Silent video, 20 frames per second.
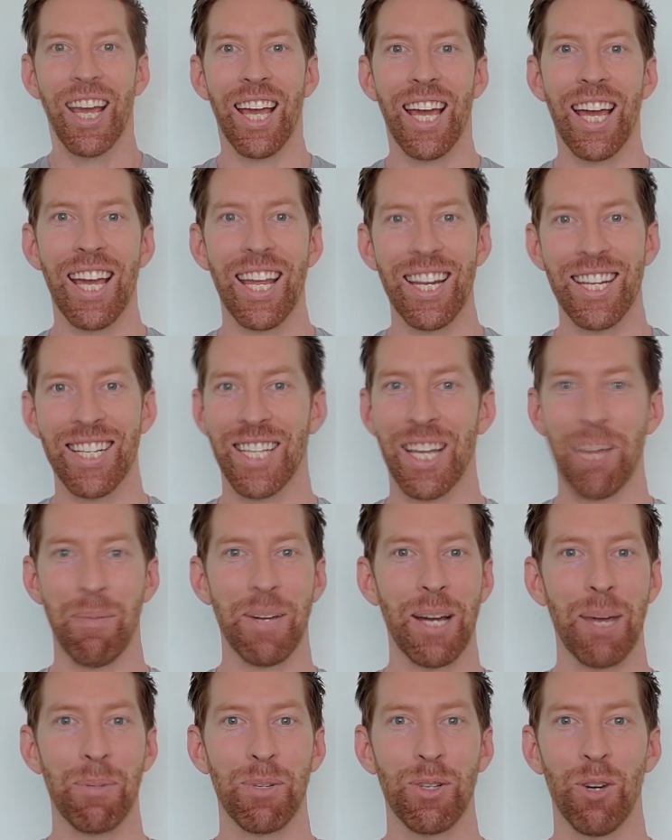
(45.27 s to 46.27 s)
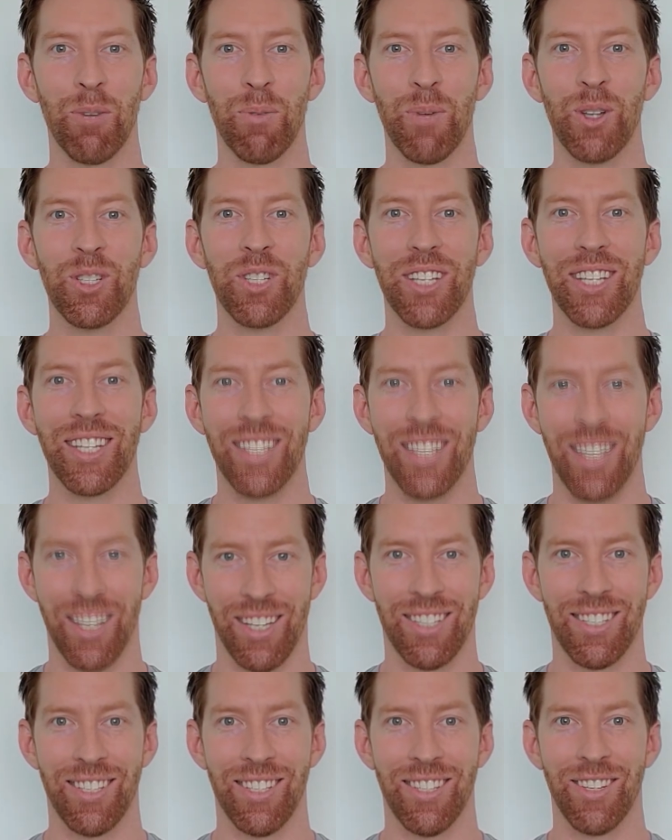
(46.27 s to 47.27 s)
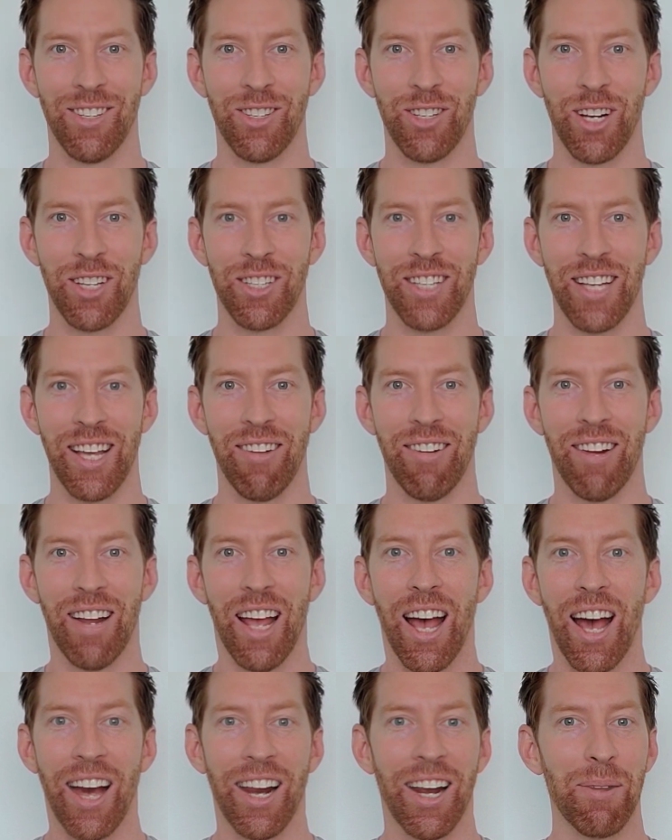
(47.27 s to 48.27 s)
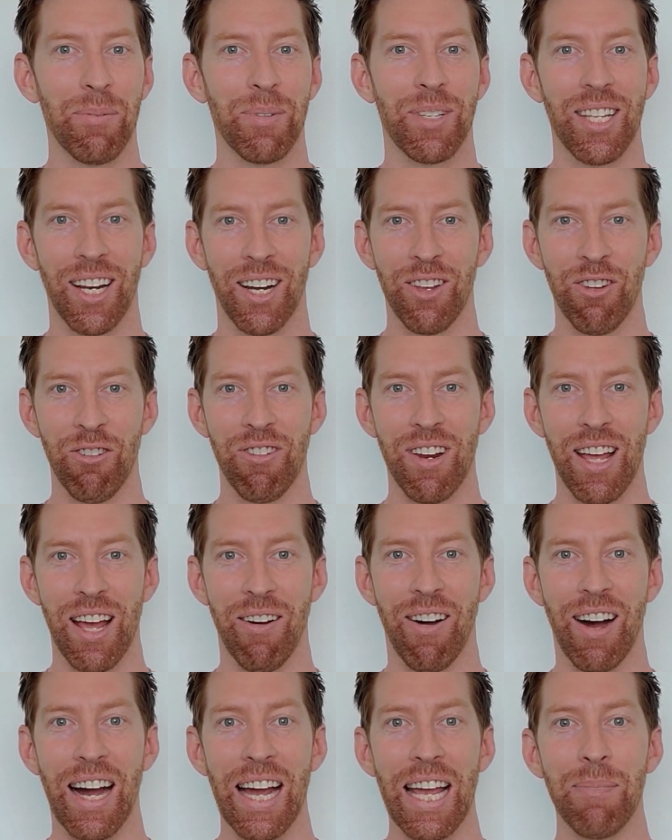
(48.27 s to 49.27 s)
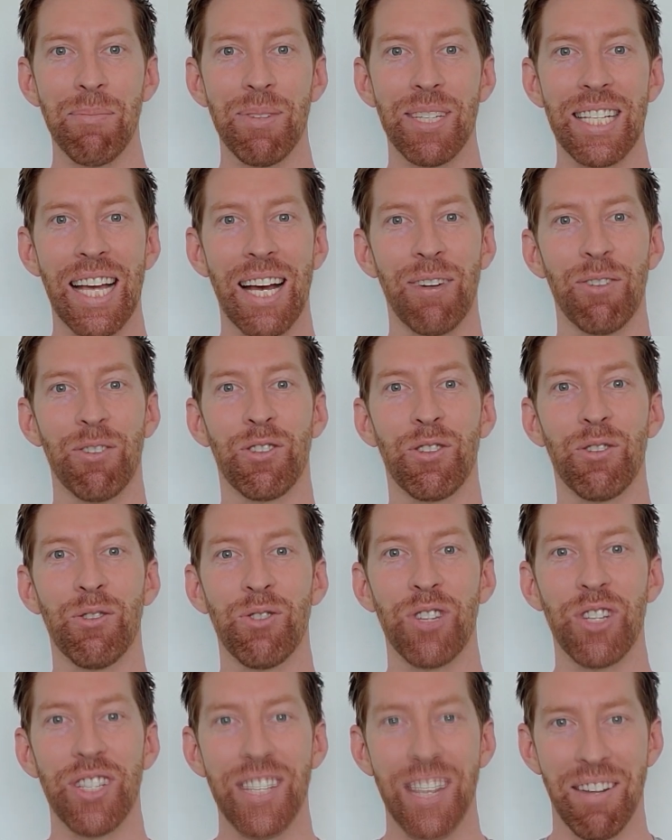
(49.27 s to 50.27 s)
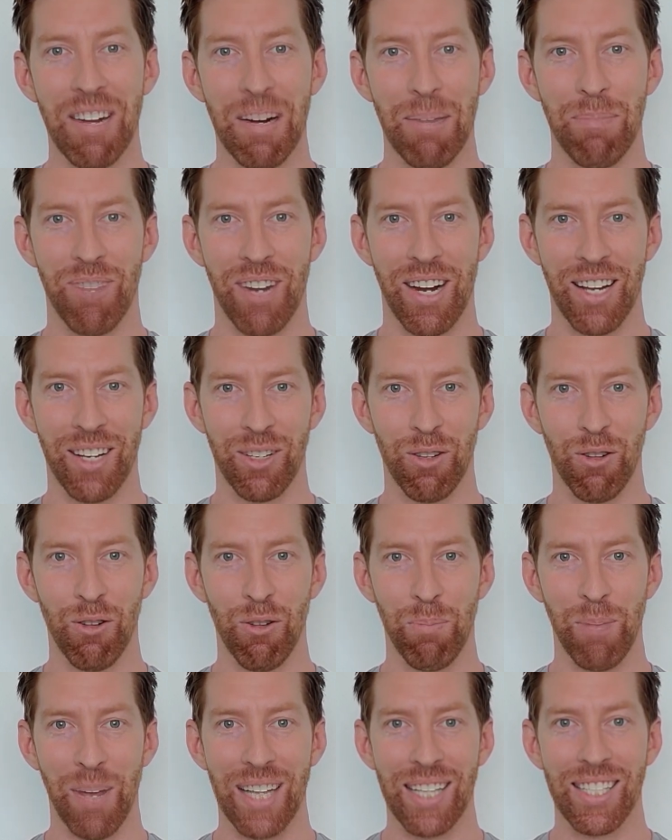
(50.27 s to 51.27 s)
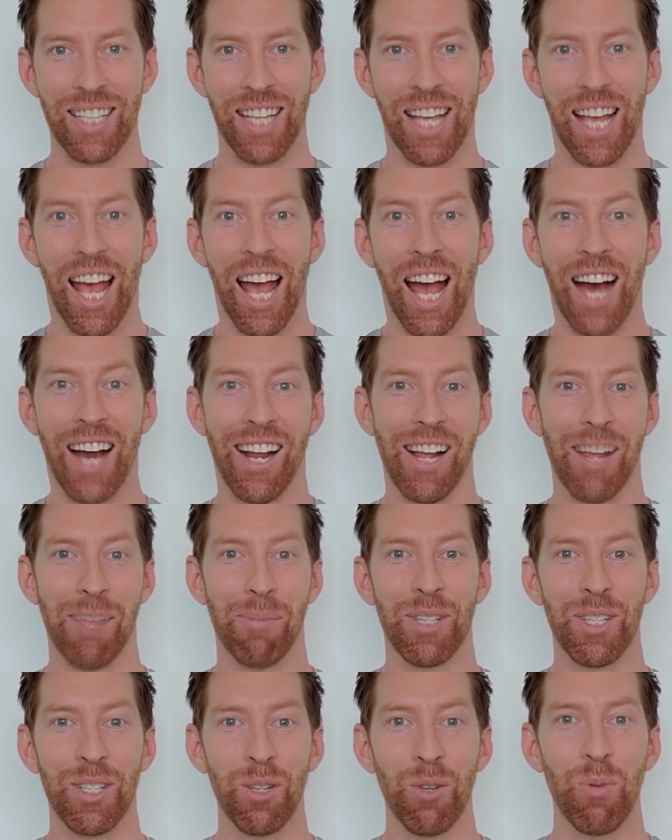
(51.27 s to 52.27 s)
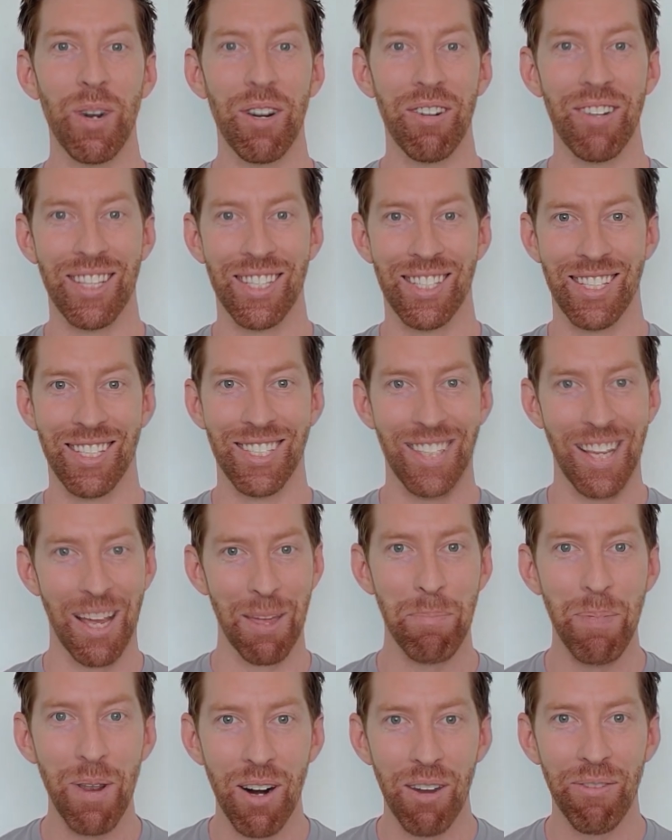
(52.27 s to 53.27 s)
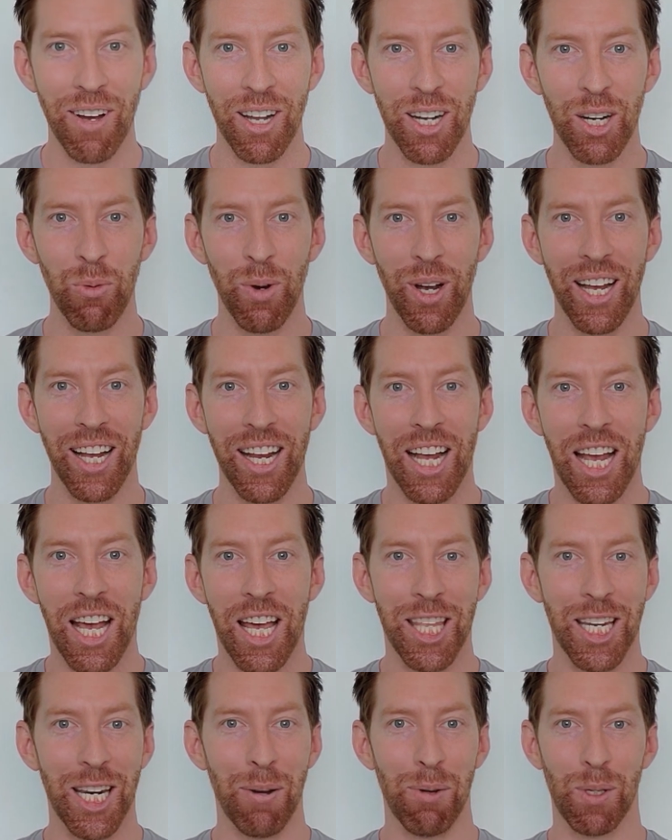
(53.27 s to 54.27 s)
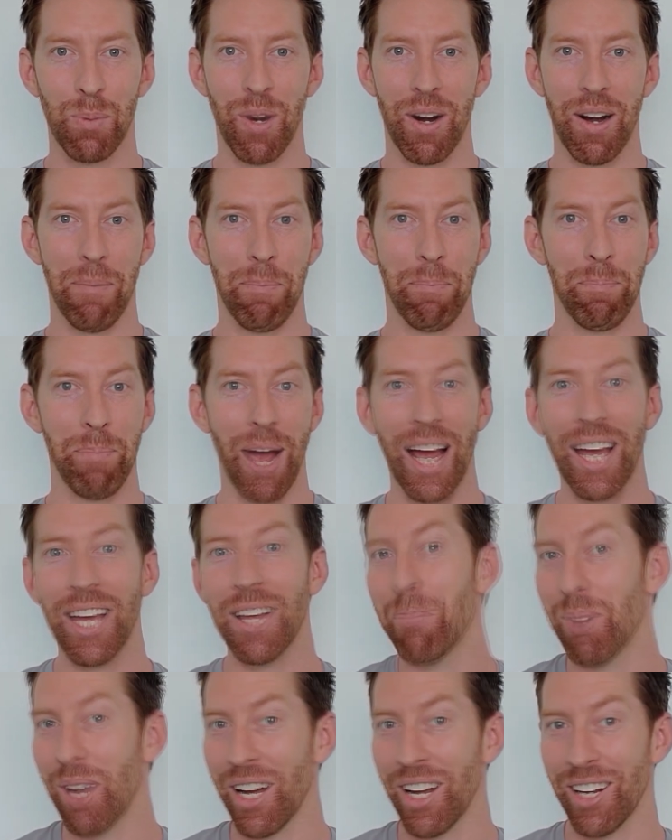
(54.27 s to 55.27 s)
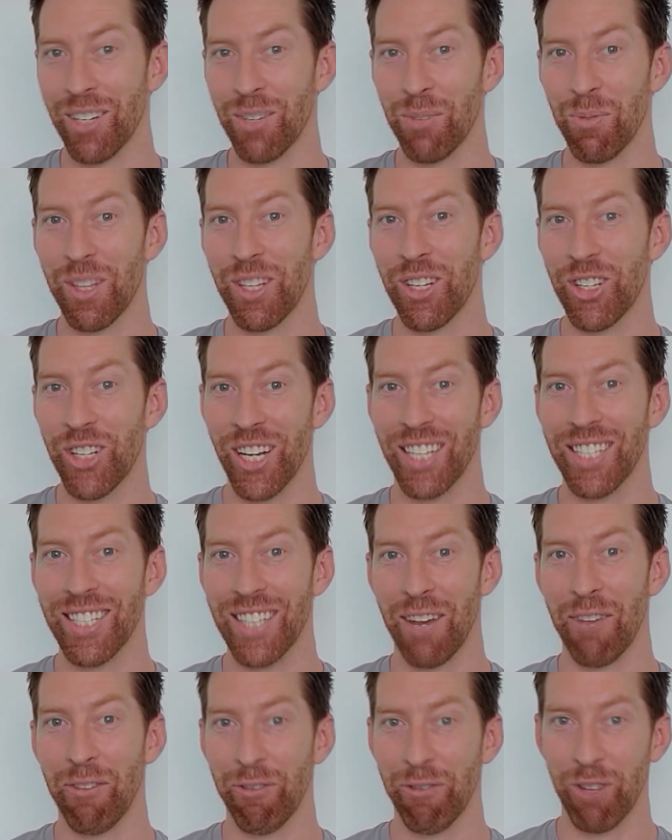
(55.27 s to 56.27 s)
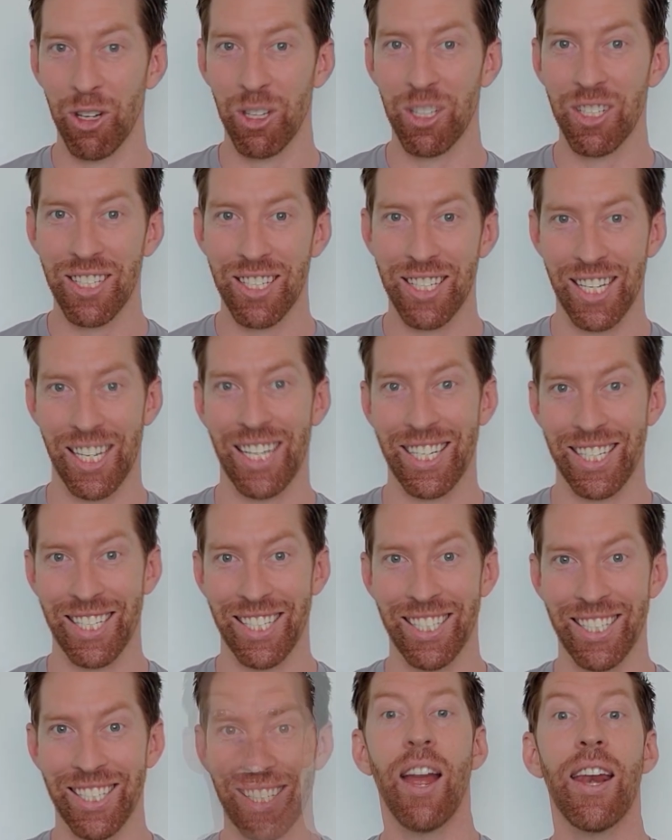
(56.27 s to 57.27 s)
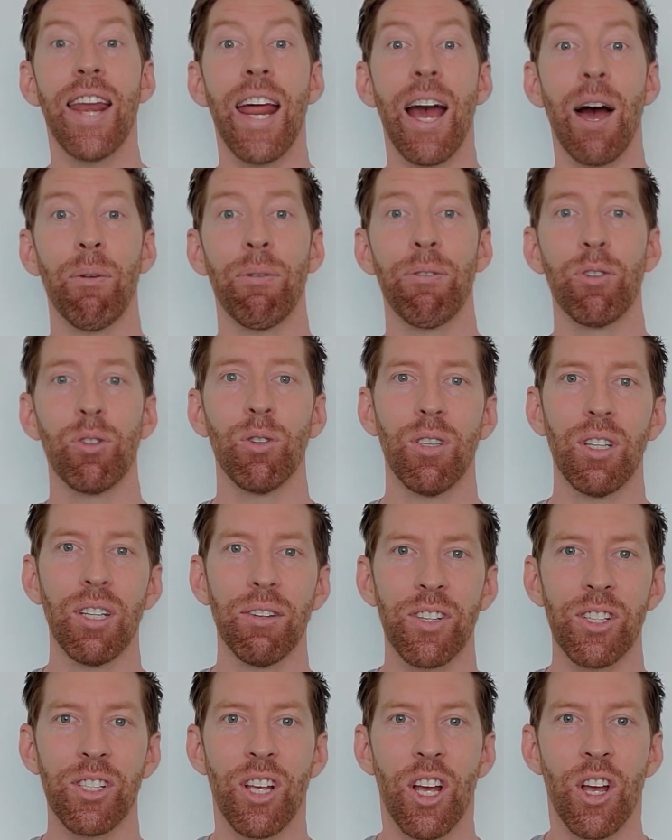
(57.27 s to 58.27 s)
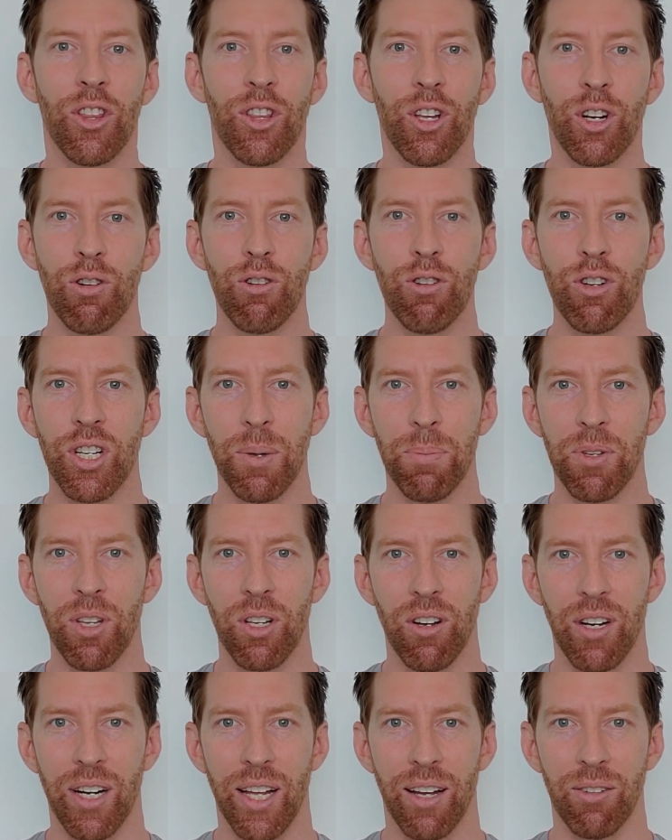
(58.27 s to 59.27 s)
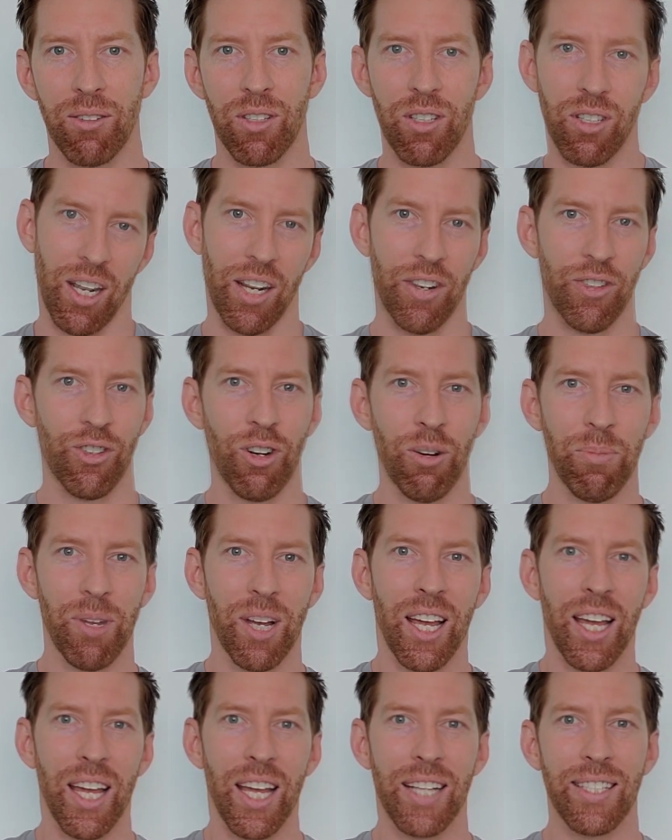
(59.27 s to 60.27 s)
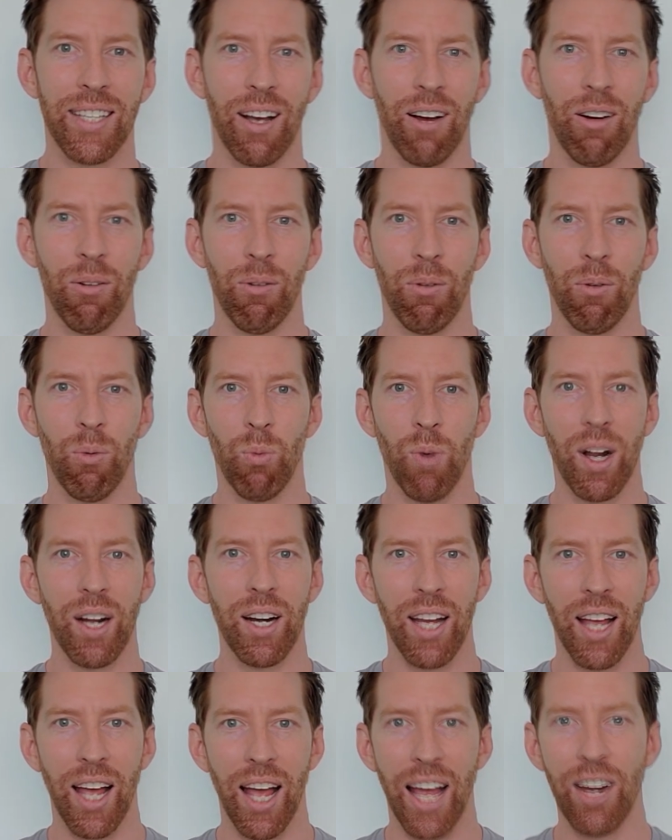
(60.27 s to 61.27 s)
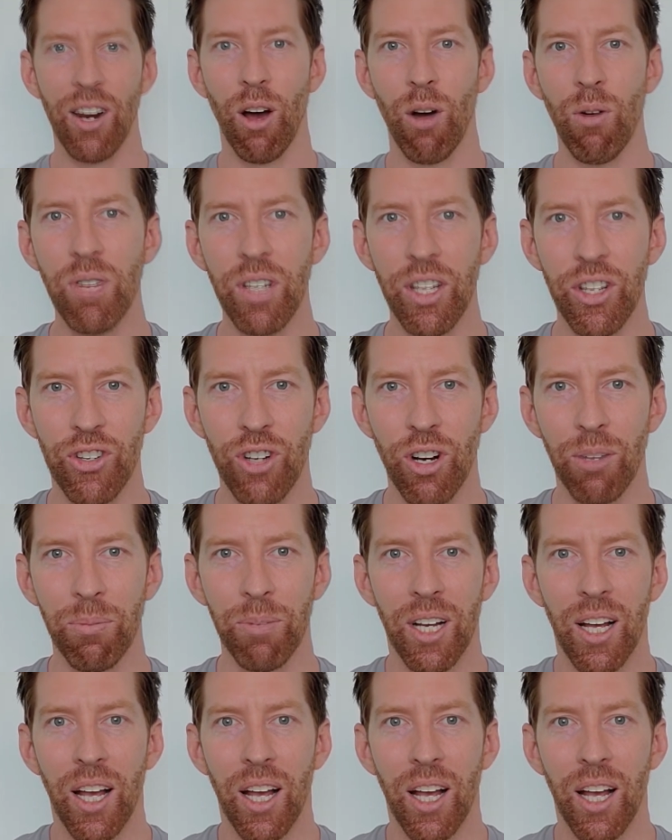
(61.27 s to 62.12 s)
It is coming up to almost a year since the shutdown, and I'm telling you now, I am down to generic brand toothpaste. I am still wearing the same pair of underwear that I was wearing back in March when the shutdown first started. Now, for all of us, the cruise ships are not our side job, it's our one and only job.